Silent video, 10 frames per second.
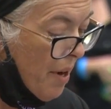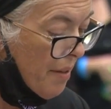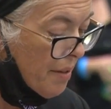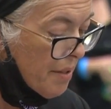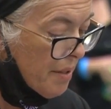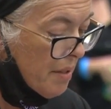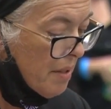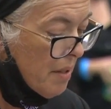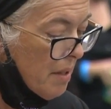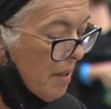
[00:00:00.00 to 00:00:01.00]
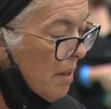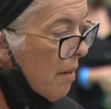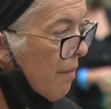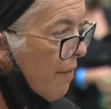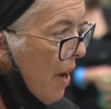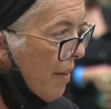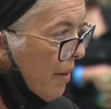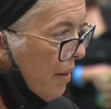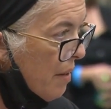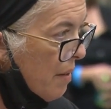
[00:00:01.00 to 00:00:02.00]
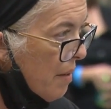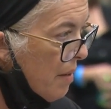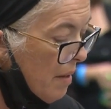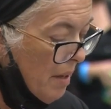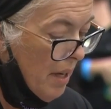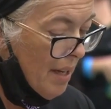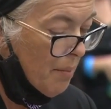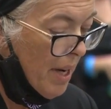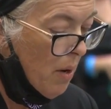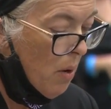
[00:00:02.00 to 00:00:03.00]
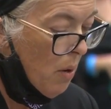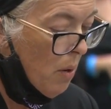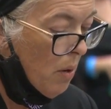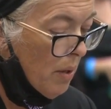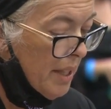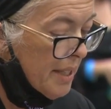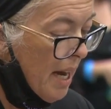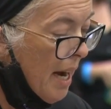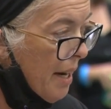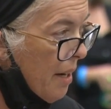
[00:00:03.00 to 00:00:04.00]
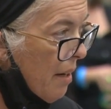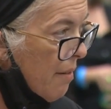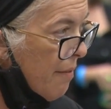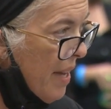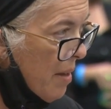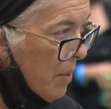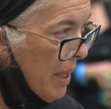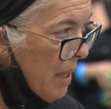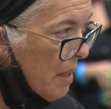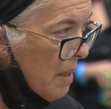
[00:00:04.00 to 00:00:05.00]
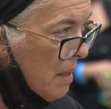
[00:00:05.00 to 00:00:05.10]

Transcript: brothers, father, and my whole entire family.